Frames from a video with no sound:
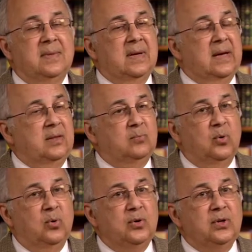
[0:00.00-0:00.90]
And
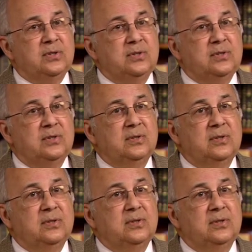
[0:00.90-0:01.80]
Polonius
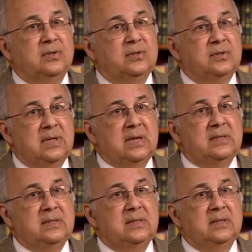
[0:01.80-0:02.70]

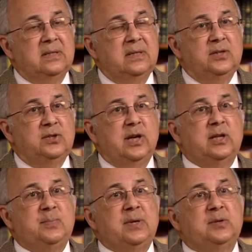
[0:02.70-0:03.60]
says in
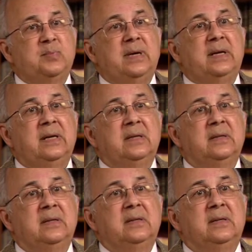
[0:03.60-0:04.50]
Shakespeare's play,
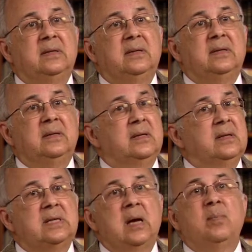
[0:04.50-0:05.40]

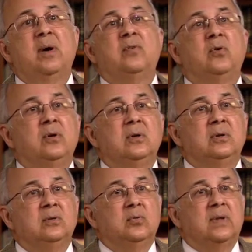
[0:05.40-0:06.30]
this above all,
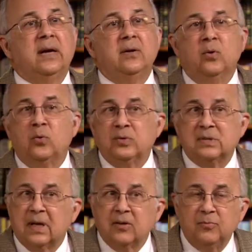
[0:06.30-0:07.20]
to thine own
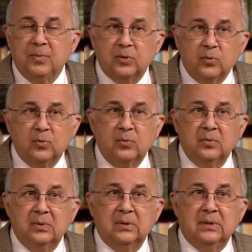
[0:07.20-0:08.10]
self be true.
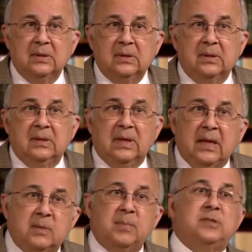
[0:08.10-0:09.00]
And
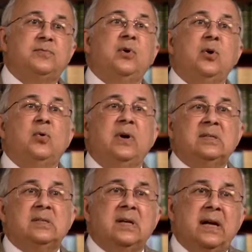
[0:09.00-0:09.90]
it must follow
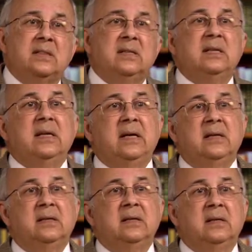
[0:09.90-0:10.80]
as the night the day,
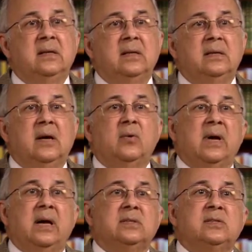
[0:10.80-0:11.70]
thou
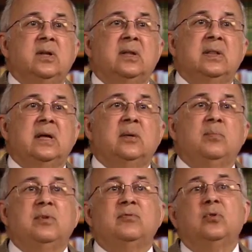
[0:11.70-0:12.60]
canst not then
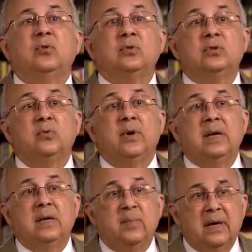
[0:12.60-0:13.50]
be false to
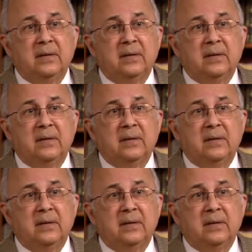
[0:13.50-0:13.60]
any man.